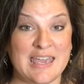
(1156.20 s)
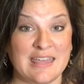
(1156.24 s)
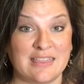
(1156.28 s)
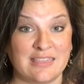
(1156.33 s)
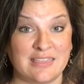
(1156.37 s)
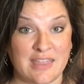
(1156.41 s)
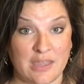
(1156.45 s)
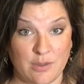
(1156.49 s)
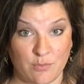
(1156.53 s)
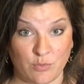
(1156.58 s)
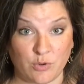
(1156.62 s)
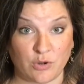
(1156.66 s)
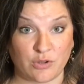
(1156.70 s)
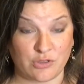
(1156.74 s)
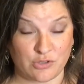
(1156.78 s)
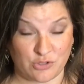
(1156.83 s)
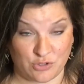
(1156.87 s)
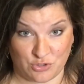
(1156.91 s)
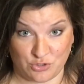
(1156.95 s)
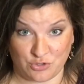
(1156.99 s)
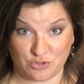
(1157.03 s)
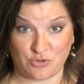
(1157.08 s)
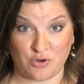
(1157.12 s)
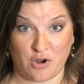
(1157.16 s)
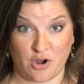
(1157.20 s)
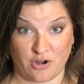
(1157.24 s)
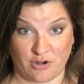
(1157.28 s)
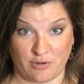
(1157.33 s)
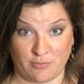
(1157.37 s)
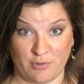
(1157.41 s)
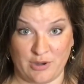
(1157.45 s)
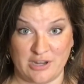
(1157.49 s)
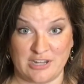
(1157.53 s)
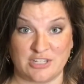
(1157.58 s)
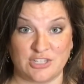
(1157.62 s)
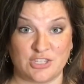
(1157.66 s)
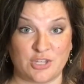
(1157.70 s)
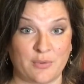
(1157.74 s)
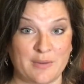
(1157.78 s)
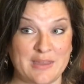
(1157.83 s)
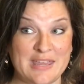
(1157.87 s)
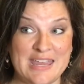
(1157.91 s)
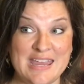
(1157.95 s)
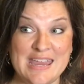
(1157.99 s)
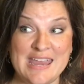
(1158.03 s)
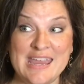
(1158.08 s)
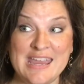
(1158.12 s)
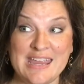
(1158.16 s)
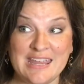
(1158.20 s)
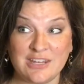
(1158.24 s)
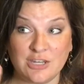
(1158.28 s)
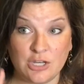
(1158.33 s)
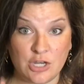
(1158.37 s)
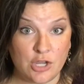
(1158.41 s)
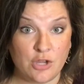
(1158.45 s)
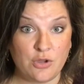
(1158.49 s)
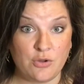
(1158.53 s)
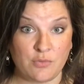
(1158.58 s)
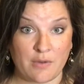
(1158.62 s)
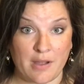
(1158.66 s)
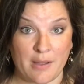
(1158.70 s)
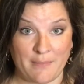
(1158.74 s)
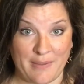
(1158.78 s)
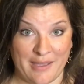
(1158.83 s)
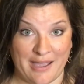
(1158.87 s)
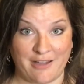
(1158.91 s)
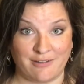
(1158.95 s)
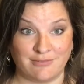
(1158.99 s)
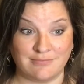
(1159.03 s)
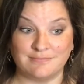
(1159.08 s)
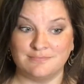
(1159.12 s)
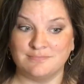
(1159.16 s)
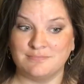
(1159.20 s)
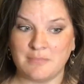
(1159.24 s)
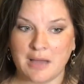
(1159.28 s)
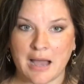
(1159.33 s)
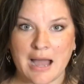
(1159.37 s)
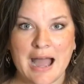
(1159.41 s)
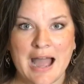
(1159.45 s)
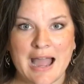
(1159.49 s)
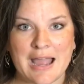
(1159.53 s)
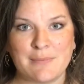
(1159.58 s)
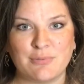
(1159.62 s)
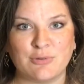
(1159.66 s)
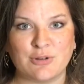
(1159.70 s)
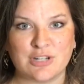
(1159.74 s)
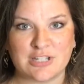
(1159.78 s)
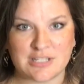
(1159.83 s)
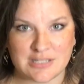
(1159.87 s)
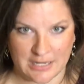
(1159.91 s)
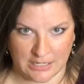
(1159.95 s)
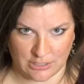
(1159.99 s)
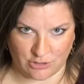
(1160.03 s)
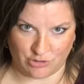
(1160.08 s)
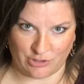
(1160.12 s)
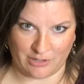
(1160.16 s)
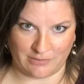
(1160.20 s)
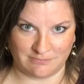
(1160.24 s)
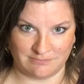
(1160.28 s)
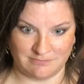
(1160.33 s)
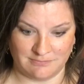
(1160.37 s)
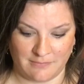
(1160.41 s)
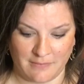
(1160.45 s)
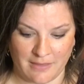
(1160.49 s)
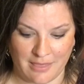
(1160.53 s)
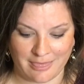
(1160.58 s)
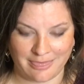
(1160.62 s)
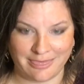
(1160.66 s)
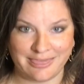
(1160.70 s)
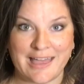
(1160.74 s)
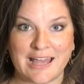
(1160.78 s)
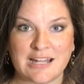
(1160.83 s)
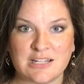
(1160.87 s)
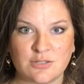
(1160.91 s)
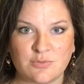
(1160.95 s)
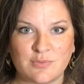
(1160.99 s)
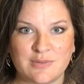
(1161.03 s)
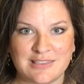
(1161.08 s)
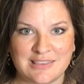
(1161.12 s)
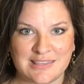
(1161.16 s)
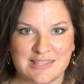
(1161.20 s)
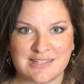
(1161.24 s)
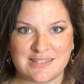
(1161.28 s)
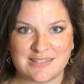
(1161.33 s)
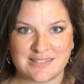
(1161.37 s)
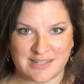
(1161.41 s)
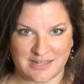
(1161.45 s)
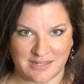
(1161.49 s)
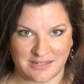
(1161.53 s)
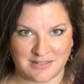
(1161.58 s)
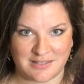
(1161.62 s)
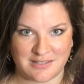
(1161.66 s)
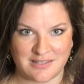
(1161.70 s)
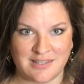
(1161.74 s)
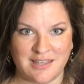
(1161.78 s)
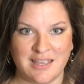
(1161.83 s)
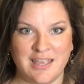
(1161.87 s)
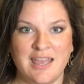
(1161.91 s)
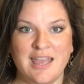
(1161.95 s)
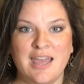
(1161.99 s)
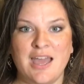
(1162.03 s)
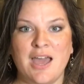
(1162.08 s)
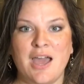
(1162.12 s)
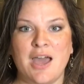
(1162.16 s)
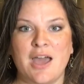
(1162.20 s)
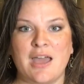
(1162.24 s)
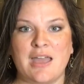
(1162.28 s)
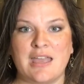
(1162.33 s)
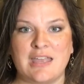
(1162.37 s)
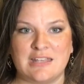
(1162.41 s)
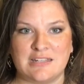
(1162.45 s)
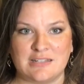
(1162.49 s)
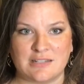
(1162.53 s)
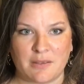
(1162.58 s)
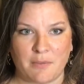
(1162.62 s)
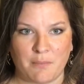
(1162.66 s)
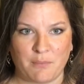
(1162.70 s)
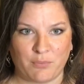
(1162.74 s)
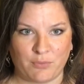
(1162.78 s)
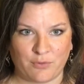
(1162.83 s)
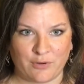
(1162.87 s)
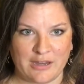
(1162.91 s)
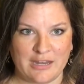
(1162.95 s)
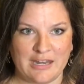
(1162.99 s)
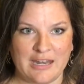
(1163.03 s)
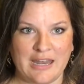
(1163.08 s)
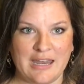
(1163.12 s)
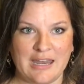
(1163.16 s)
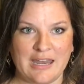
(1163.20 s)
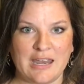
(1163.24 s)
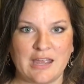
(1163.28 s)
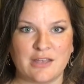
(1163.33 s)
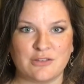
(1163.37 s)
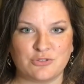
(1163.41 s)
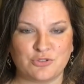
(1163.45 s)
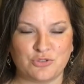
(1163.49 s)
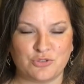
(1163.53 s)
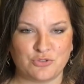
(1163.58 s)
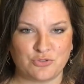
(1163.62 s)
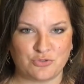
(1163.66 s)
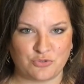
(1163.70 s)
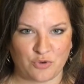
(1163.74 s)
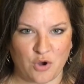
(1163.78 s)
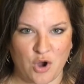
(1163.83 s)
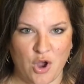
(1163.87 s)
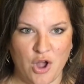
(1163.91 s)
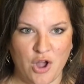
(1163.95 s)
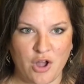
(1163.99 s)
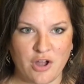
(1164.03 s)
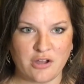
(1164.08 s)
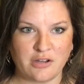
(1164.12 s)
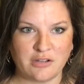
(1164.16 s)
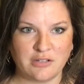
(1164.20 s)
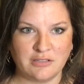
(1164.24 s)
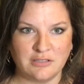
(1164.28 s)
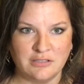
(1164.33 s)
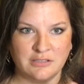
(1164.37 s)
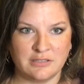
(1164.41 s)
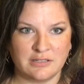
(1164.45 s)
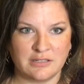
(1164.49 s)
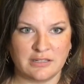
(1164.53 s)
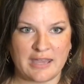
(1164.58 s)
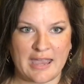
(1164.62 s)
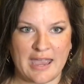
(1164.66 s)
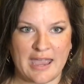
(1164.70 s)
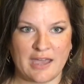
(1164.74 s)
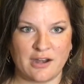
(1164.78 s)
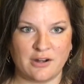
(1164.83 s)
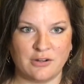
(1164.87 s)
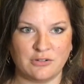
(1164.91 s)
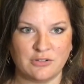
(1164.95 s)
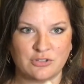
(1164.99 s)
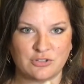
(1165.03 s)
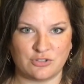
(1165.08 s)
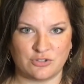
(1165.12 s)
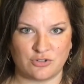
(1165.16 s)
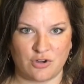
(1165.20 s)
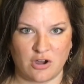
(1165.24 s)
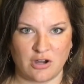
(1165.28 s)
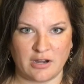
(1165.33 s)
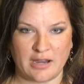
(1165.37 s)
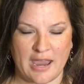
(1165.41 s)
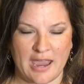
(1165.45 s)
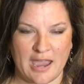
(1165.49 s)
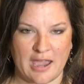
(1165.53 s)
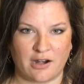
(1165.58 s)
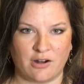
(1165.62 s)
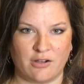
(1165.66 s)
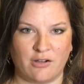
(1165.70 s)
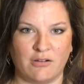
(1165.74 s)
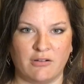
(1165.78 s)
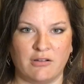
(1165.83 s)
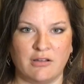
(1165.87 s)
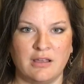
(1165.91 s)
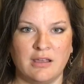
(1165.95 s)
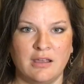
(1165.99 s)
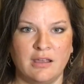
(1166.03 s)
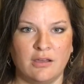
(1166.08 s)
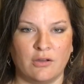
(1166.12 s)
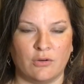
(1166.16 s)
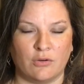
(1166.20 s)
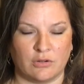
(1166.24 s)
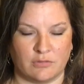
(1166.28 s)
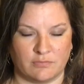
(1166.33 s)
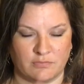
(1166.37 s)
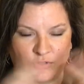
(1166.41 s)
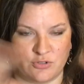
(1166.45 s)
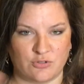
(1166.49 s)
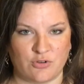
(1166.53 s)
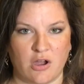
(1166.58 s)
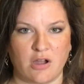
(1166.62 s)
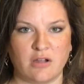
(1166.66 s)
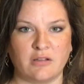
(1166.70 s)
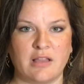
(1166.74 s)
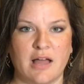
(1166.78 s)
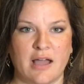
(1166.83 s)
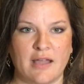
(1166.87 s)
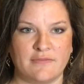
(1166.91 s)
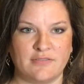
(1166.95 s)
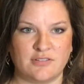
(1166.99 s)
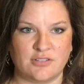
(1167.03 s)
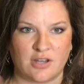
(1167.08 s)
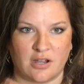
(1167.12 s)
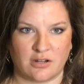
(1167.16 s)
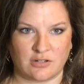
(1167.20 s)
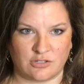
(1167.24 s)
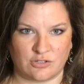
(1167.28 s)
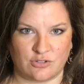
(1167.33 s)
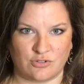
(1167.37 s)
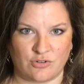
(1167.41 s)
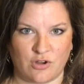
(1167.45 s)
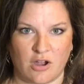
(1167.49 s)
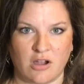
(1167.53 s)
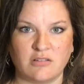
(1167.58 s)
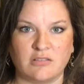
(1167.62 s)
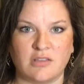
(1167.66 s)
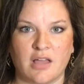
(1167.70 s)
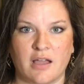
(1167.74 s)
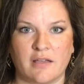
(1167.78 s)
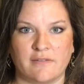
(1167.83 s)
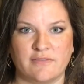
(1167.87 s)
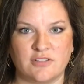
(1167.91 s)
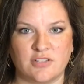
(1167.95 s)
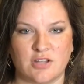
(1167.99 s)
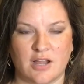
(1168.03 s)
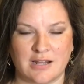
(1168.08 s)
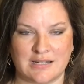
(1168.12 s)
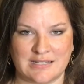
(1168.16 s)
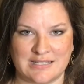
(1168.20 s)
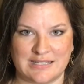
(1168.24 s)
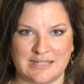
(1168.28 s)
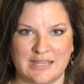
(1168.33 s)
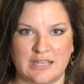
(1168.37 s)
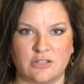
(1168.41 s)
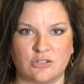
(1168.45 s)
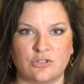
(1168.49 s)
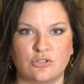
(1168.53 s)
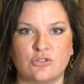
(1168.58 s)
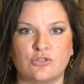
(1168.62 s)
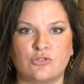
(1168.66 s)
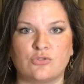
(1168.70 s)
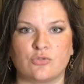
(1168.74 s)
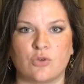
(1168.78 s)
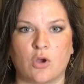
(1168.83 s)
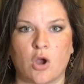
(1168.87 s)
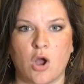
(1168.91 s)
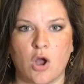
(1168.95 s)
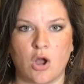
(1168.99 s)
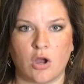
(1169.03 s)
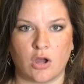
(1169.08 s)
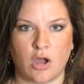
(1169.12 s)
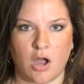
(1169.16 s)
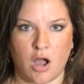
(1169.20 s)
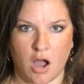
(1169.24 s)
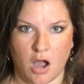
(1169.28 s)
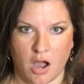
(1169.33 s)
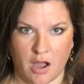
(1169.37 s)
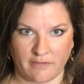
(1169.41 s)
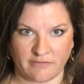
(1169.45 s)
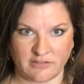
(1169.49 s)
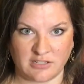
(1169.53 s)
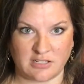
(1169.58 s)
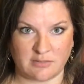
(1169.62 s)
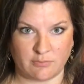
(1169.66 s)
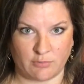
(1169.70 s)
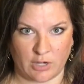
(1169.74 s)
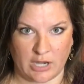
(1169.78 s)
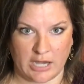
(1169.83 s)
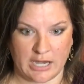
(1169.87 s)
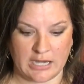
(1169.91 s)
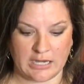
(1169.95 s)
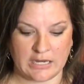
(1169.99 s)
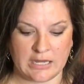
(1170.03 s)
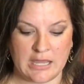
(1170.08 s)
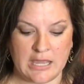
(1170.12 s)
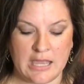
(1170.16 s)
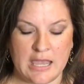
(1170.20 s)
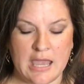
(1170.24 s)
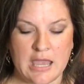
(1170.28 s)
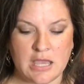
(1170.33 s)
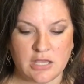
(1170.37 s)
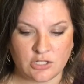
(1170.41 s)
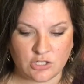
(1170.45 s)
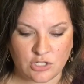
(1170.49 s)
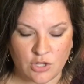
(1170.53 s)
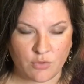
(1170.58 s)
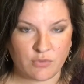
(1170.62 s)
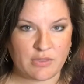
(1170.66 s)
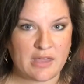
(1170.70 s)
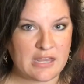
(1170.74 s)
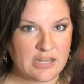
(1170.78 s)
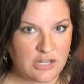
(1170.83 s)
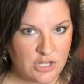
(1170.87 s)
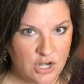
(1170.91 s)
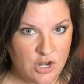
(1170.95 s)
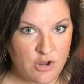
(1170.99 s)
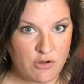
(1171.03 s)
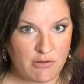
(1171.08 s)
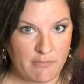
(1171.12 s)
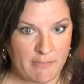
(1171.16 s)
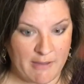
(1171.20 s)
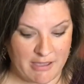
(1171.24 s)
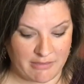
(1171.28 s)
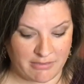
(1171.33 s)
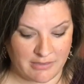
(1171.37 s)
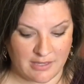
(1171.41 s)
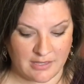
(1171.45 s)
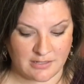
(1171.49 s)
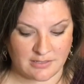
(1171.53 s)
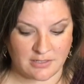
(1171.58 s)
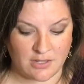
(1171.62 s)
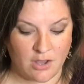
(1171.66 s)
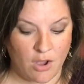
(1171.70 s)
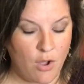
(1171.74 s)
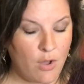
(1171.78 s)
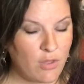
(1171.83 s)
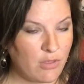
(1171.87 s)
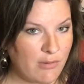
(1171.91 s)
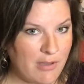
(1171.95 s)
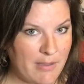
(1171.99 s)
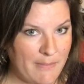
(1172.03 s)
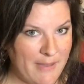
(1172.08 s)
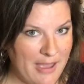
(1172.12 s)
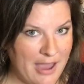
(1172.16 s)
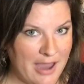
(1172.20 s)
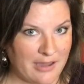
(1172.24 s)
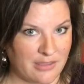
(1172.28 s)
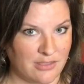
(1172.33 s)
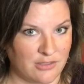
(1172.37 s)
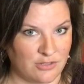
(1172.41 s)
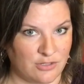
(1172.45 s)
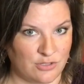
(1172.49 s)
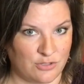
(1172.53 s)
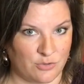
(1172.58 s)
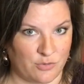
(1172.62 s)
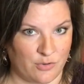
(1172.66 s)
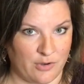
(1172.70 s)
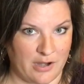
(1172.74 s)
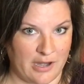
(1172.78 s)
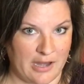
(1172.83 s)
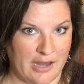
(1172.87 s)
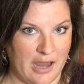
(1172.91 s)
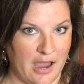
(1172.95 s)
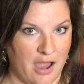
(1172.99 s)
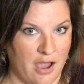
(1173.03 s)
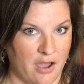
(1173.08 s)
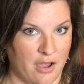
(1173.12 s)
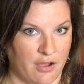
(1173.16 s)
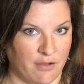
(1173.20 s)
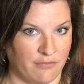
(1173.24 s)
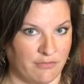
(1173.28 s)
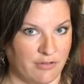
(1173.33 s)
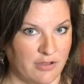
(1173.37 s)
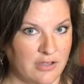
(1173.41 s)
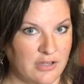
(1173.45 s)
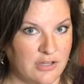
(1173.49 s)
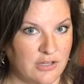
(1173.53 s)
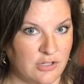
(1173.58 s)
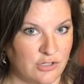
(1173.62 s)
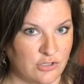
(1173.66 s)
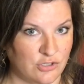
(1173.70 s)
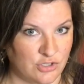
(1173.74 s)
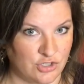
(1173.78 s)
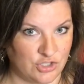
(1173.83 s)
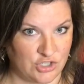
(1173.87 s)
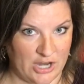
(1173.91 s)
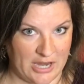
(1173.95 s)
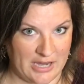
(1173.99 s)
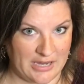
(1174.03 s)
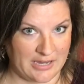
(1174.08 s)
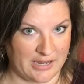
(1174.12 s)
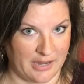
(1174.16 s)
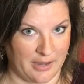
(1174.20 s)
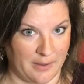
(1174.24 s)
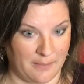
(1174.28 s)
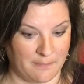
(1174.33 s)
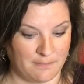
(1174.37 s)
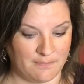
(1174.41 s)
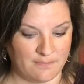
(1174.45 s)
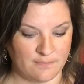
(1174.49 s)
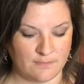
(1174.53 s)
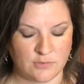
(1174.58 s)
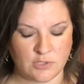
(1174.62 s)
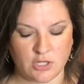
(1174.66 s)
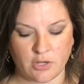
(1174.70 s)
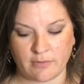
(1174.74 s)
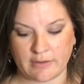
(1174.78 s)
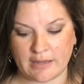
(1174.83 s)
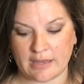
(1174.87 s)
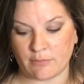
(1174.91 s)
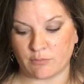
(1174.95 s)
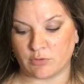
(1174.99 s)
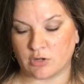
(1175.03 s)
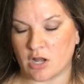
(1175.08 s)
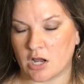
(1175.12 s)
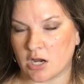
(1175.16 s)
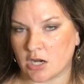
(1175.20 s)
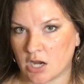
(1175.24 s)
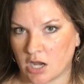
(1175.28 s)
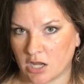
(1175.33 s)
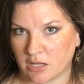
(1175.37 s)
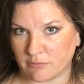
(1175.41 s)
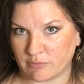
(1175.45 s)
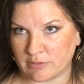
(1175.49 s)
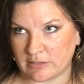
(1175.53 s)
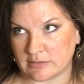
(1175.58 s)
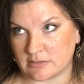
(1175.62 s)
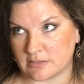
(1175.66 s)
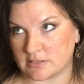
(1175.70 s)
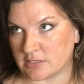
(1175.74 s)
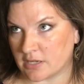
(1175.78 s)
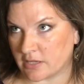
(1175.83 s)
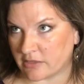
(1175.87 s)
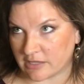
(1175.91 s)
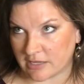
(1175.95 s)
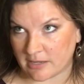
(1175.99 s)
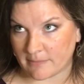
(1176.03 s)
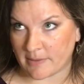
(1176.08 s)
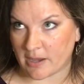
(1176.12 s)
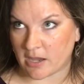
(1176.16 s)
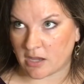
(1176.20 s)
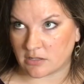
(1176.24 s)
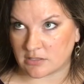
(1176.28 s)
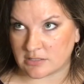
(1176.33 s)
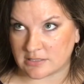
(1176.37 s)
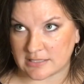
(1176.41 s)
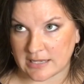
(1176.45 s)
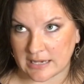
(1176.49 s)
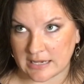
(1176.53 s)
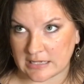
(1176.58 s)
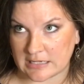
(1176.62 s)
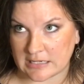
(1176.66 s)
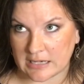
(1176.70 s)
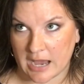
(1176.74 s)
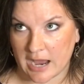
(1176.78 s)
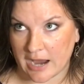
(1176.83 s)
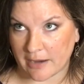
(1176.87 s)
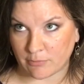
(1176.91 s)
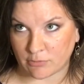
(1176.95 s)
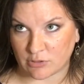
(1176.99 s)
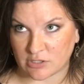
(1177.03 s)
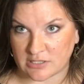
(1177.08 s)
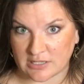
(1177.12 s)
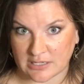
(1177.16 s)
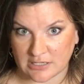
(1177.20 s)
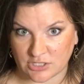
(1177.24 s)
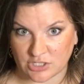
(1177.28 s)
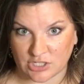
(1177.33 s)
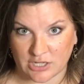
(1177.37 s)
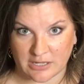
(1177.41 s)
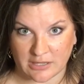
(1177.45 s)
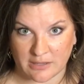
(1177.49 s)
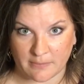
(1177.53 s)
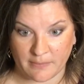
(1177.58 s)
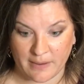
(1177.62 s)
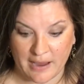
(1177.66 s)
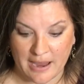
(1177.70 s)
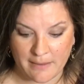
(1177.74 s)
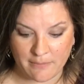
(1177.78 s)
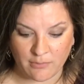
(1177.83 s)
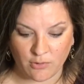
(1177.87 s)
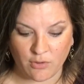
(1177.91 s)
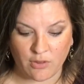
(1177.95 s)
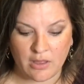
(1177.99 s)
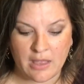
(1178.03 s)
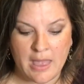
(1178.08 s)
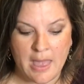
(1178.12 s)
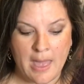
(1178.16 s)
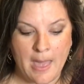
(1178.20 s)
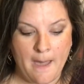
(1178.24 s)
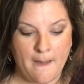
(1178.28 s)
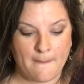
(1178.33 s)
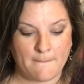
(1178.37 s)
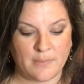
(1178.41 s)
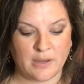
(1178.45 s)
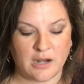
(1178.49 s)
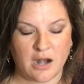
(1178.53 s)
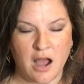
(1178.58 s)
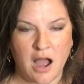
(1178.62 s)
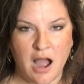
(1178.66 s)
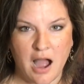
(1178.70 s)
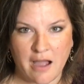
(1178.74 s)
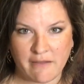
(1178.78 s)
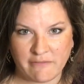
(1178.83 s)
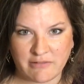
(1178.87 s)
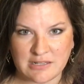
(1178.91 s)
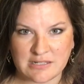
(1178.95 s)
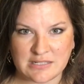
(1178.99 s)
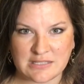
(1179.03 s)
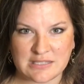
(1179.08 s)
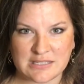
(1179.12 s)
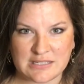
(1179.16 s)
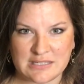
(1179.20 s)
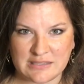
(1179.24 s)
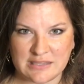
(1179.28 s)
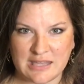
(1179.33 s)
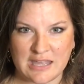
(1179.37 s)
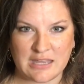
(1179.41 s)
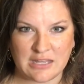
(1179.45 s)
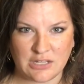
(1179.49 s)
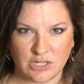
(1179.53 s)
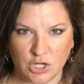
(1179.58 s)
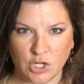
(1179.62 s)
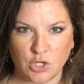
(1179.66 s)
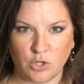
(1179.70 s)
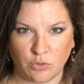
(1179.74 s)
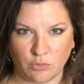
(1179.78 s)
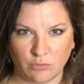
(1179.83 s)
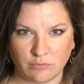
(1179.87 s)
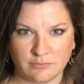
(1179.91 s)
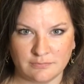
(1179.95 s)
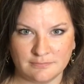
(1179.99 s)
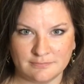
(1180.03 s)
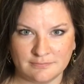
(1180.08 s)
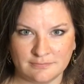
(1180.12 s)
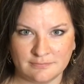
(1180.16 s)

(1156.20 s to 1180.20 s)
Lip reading: they were the stronger breed. So he knew about hybridization. That's what this is. He's breeding strong cattle to strong cattle, or strong livestock to strong livestock, to get strong offspring. So they knew about this all the way back in the story of Jacob. So again, it's nothing about saying hybridization in the Bible, but obviously they knew